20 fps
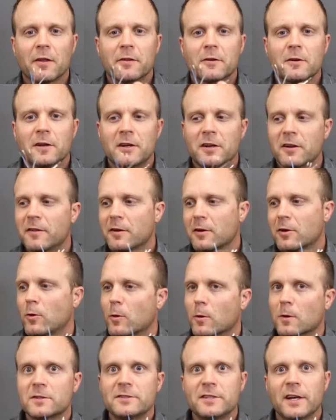end of the
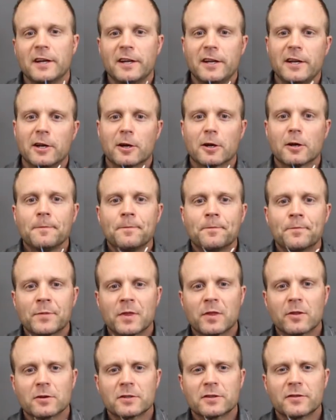cord set here,
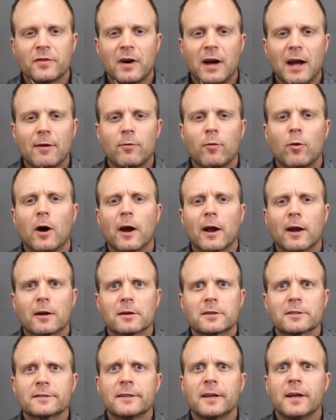there's 5
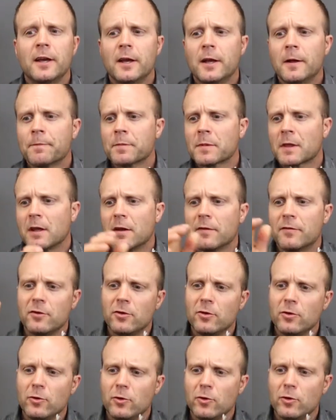wires. If
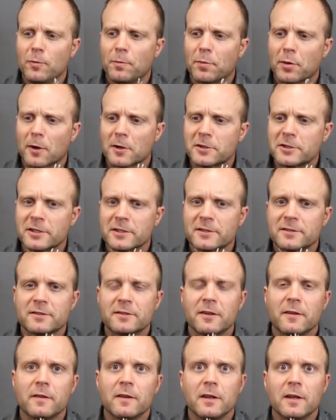you
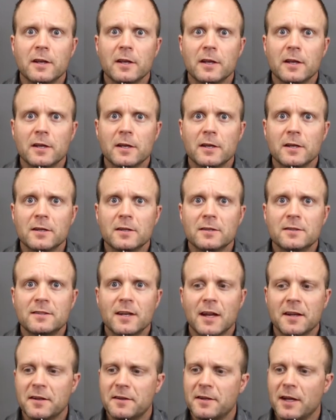purchased the sand
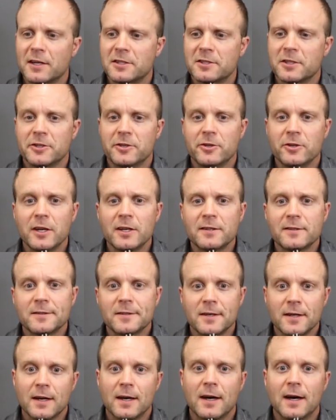detection unit,
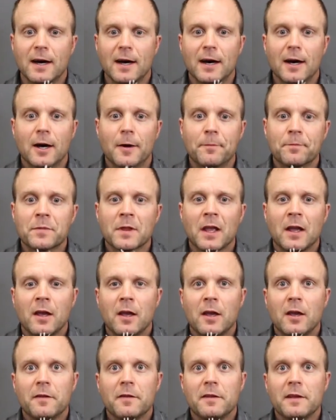
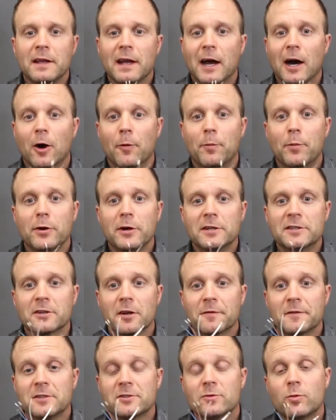the outputs on
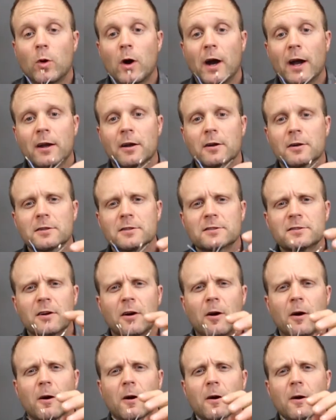these wires
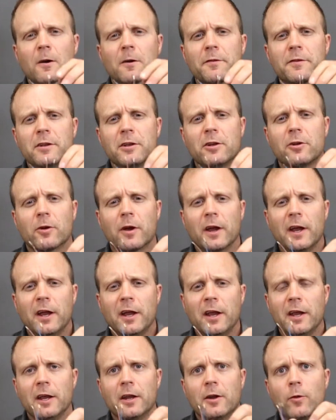are the gray
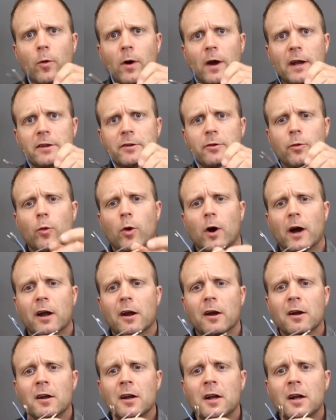and white wire.